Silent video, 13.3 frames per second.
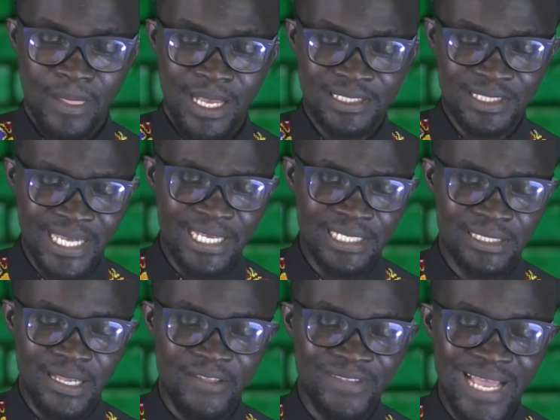
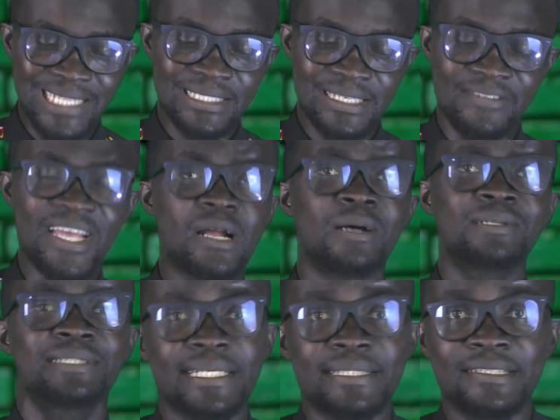Since that's the
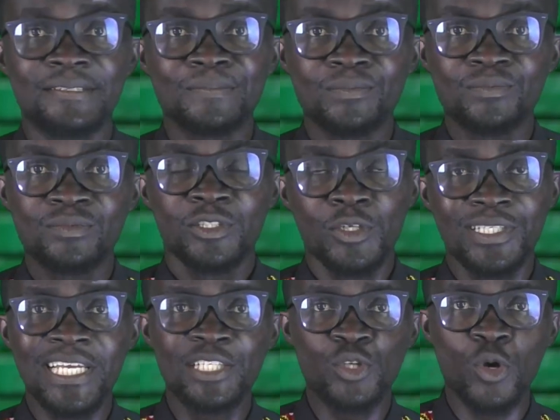context. You
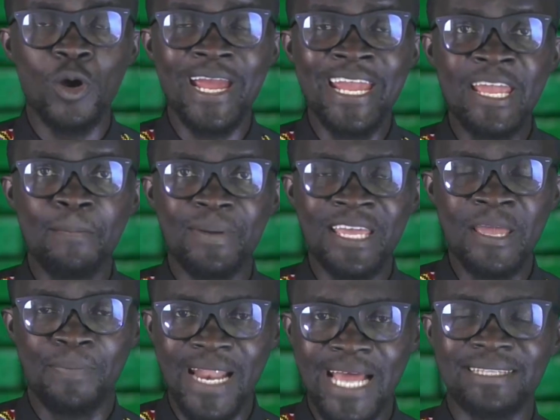see, so he
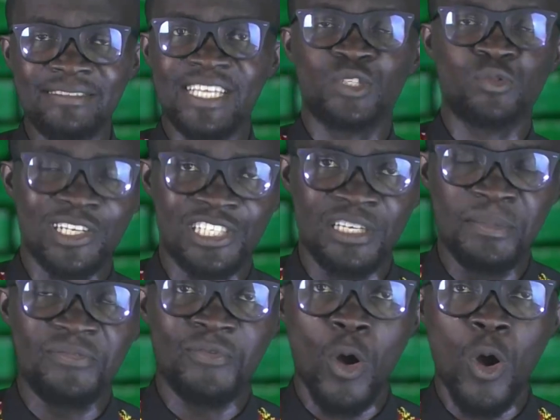placed this question
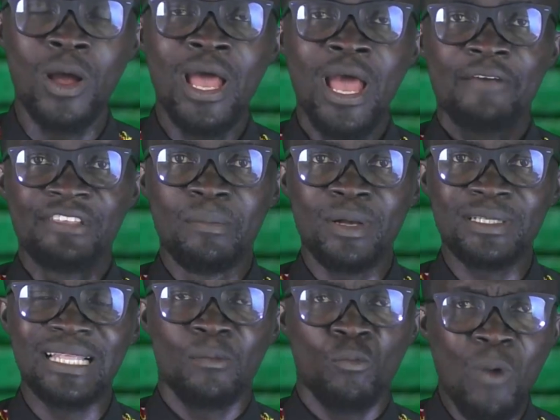before the Muslim.